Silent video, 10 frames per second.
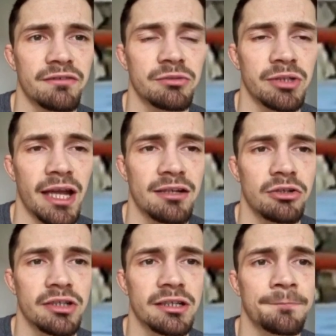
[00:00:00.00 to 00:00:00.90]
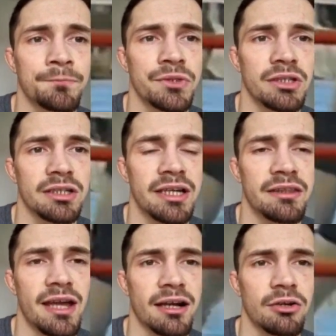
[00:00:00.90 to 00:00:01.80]
to be headhunting. You can hit
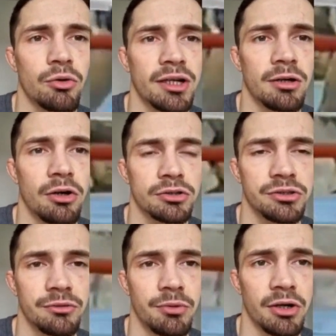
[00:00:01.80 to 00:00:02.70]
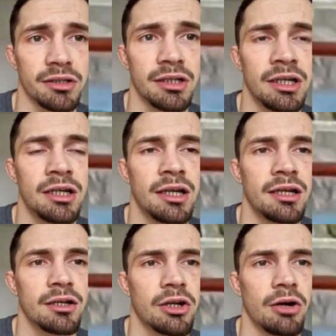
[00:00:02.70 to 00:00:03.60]
that quick hook to the body.
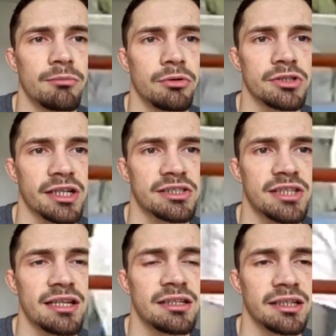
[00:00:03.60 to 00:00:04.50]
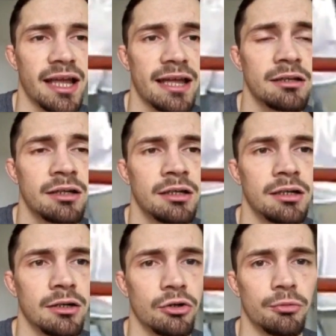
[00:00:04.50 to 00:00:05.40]
Combos extend again
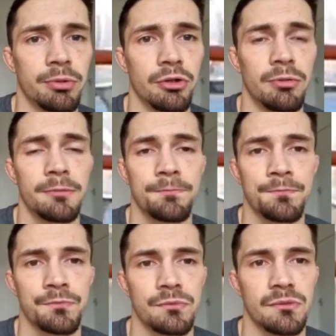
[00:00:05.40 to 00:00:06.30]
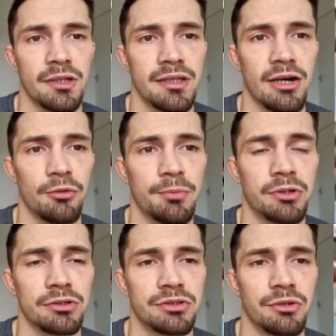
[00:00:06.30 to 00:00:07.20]
and open up. And that
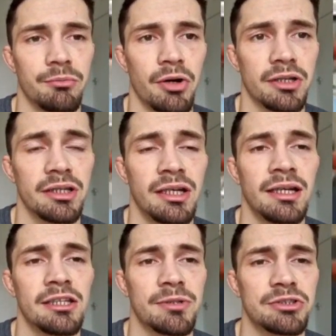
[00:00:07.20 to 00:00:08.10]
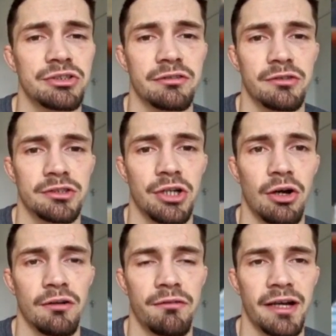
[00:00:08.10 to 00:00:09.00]
uppercut to the body, especially if you're a
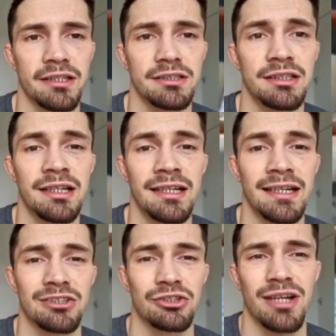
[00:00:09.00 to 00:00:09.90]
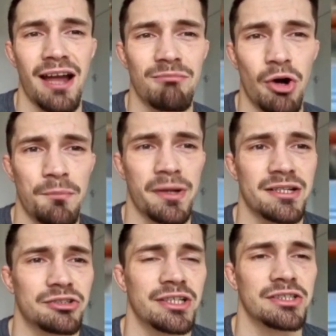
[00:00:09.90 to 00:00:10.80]
taller fighter, it's going to have more
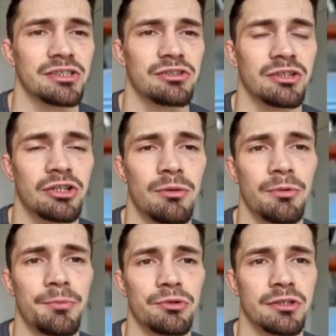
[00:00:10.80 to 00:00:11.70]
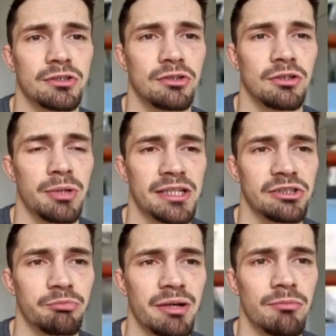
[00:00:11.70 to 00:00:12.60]
penetration. It's going to come up through the solar plex a
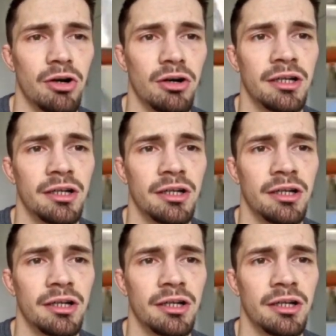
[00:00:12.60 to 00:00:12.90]
bit more